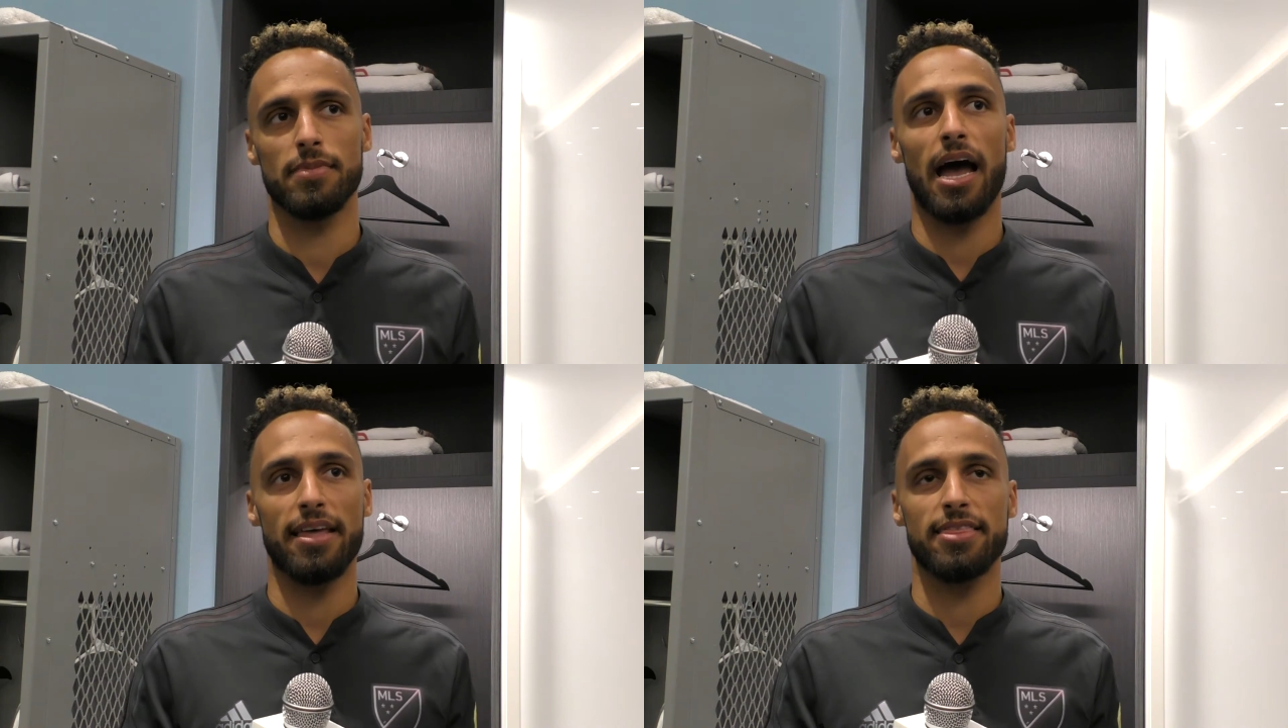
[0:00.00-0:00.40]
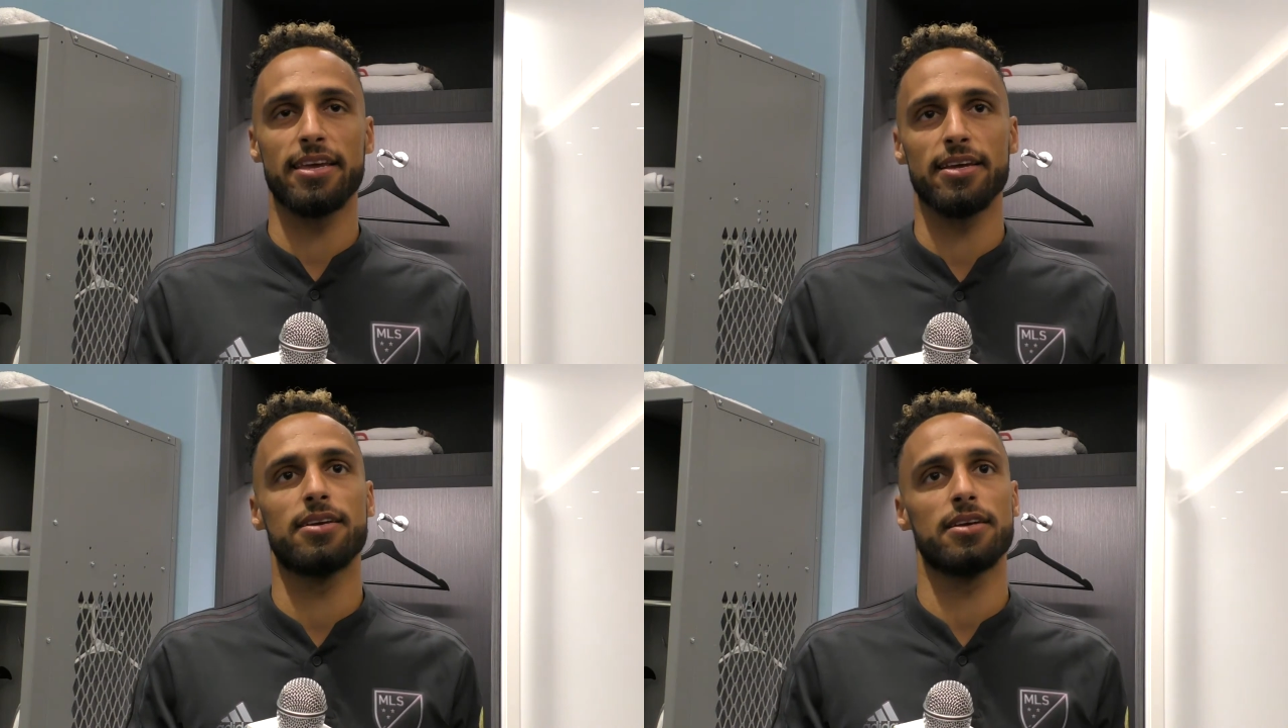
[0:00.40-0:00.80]
I
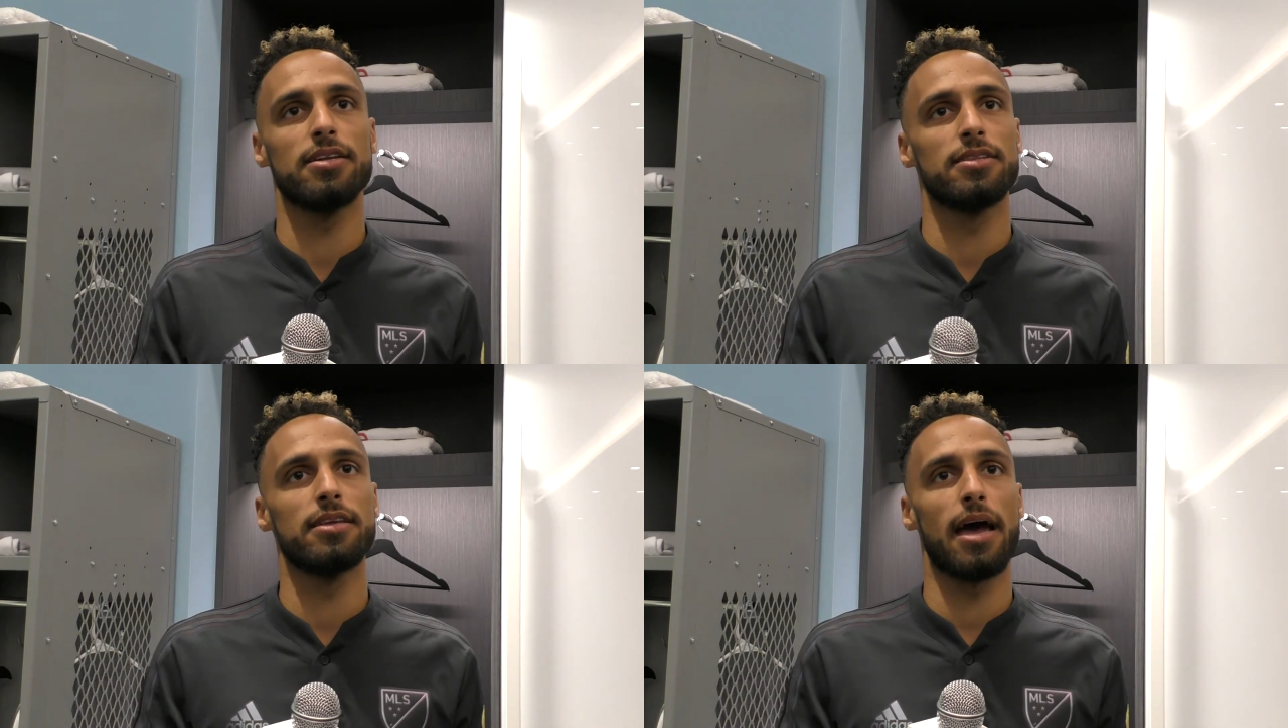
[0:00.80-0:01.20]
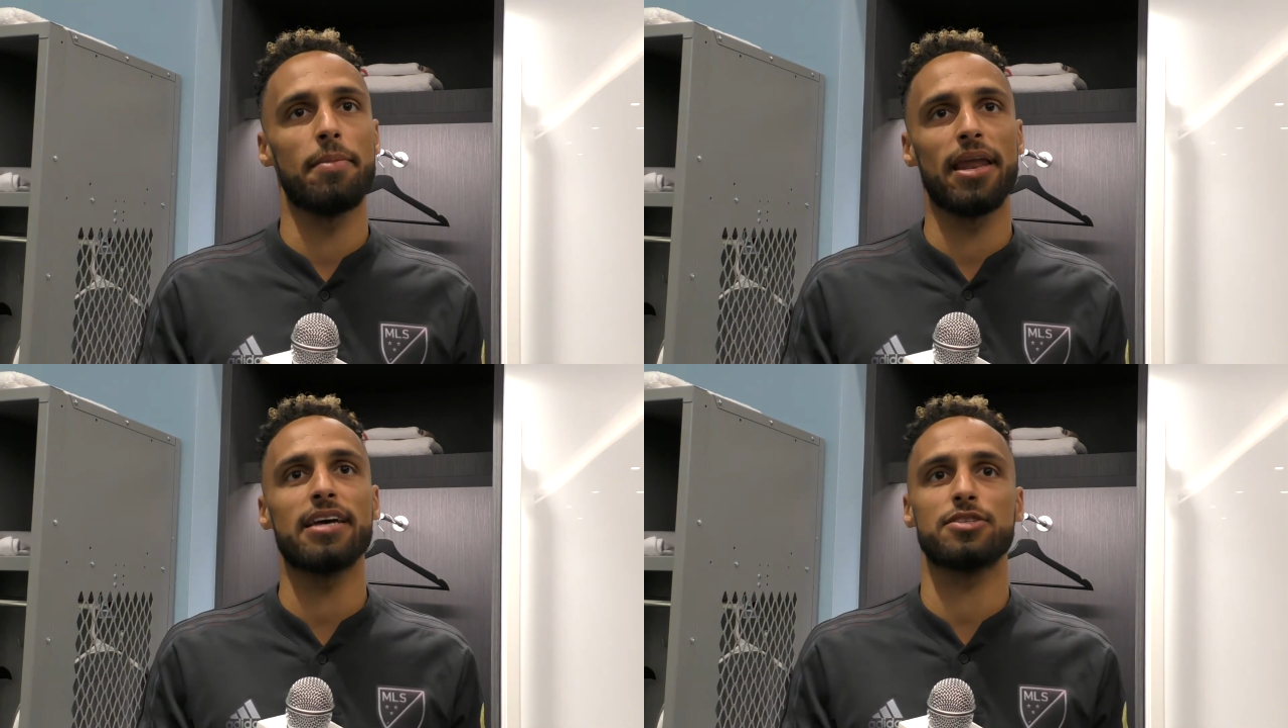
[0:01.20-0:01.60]
think the
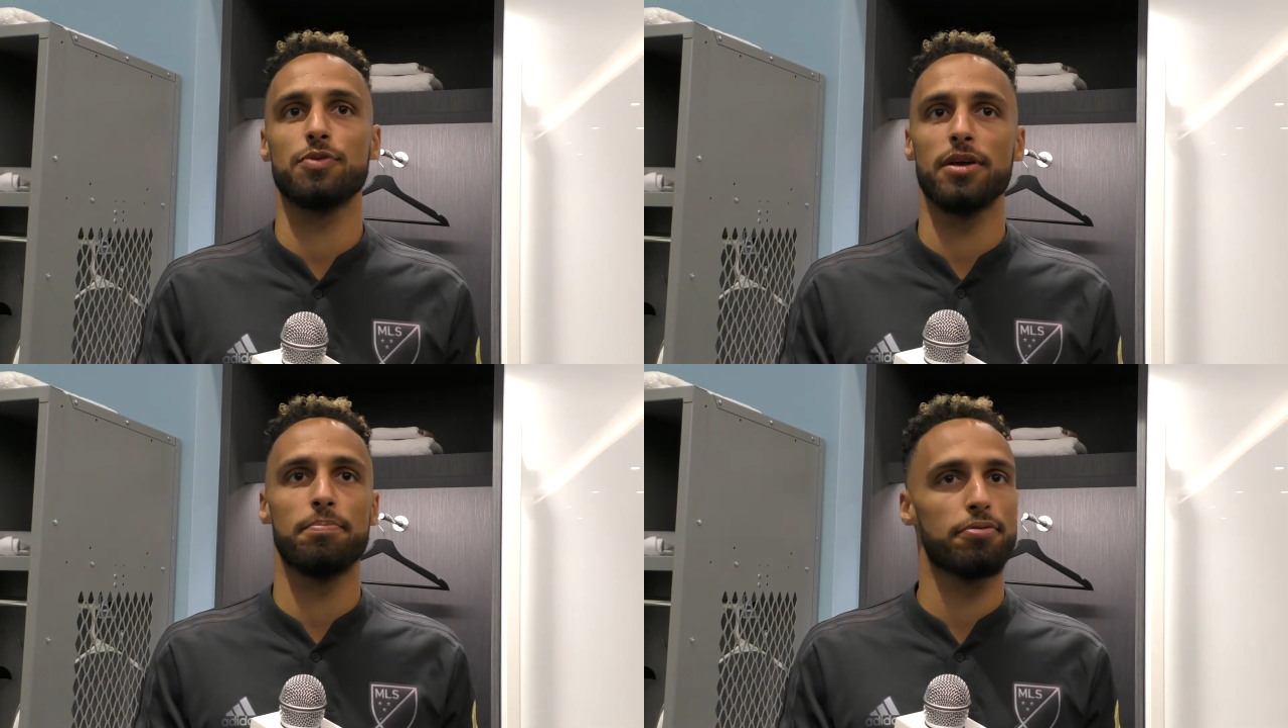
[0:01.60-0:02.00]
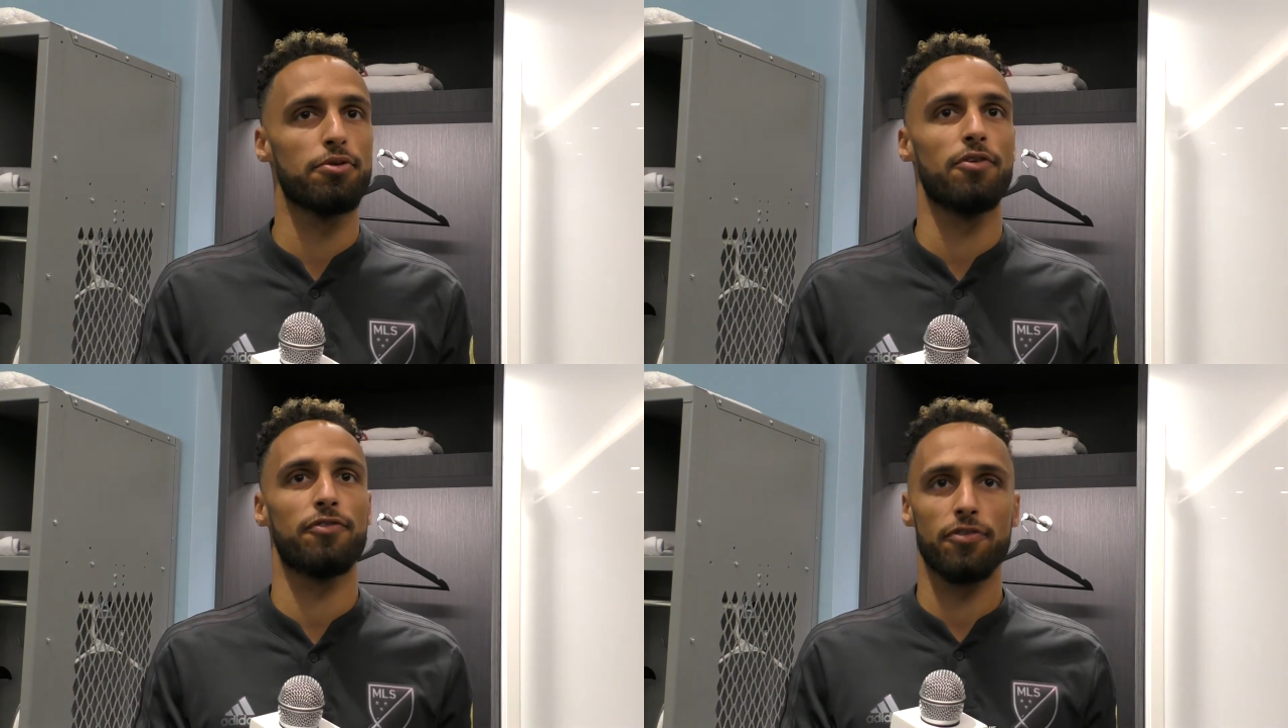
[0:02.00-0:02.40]
MLS will
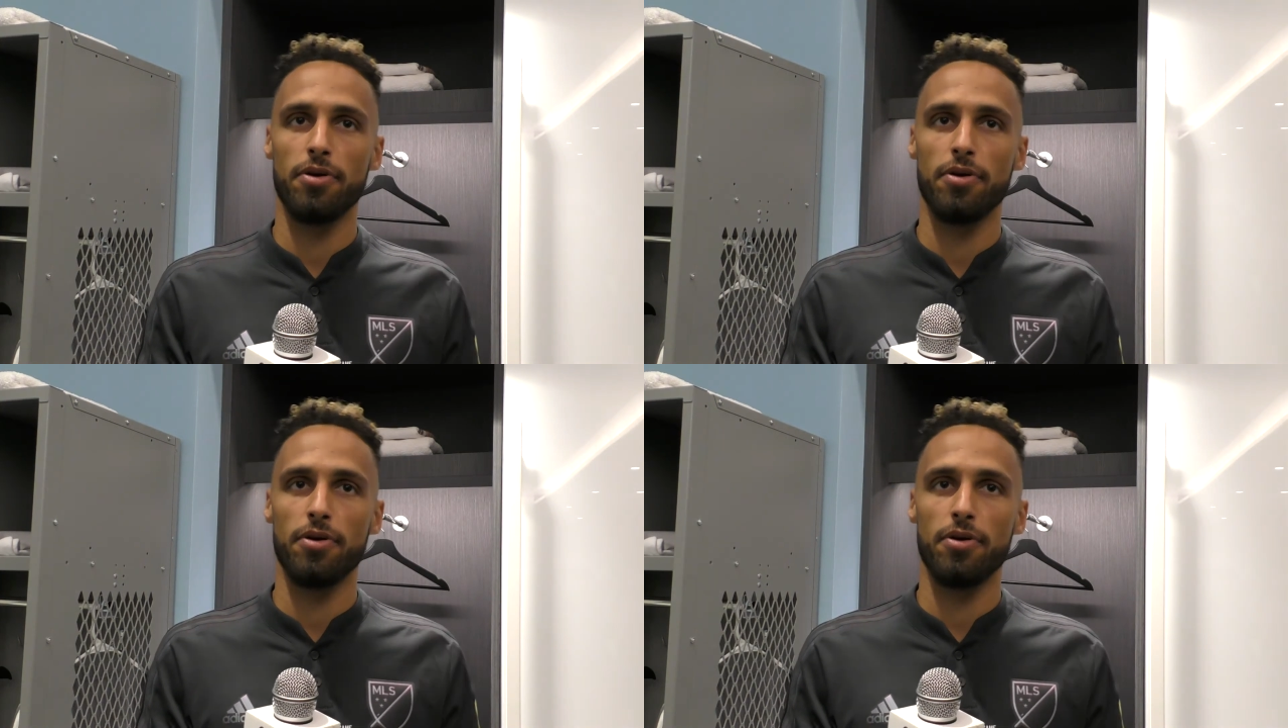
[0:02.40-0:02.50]
improve